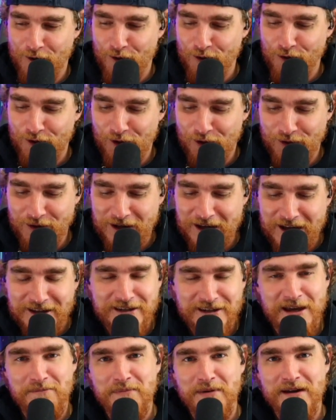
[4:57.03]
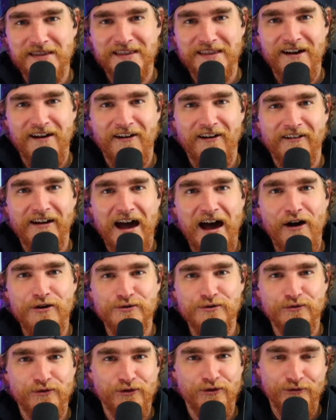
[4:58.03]
cool little tidbit there on how
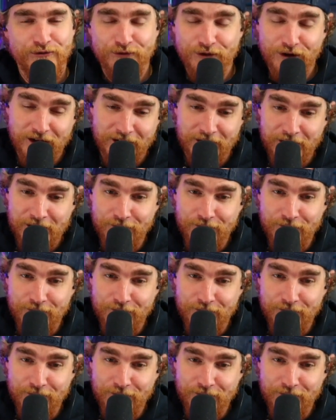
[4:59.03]
he's recruiting. Look,